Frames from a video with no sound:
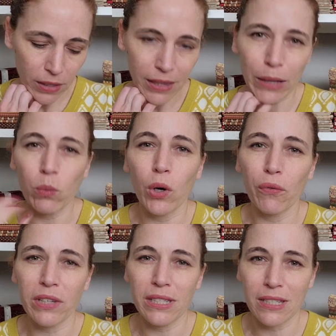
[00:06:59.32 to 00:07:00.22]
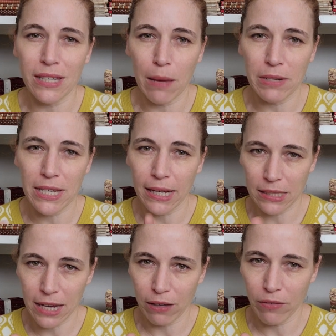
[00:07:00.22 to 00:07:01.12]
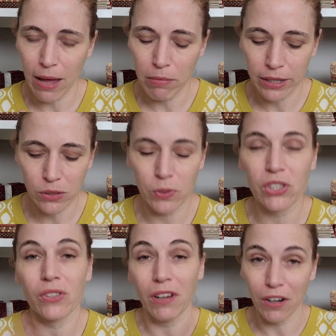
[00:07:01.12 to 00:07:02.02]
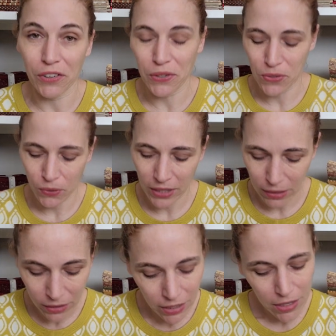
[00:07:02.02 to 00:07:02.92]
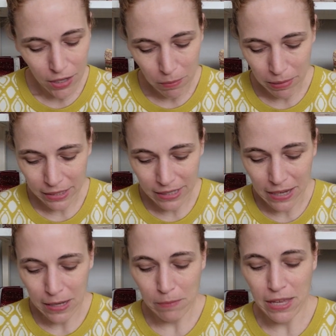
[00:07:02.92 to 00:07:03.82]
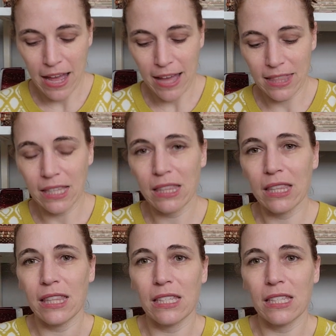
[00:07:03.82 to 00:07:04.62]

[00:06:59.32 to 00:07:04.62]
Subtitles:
like wovens and diamond textile fabrics, which are also sold out. But yeah, I think this